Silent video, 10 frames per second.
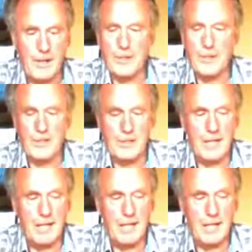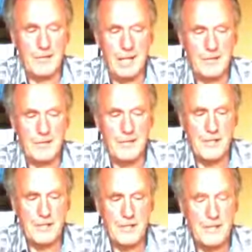Castle Hill Climb last year, he
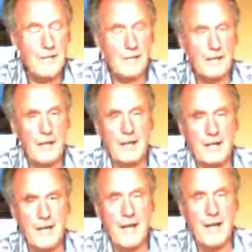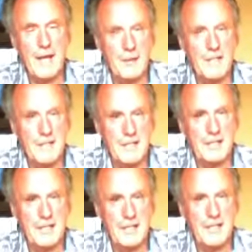says, if you ever feel like driving one of these things
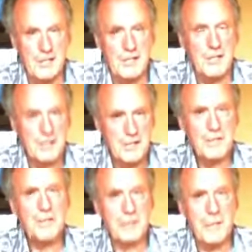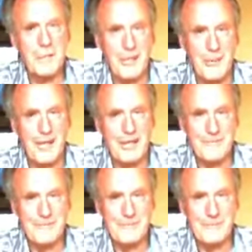again, he says, just give me a ring,
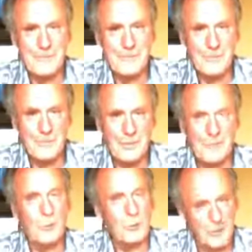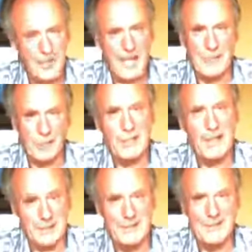but I'm going to try and avoid that.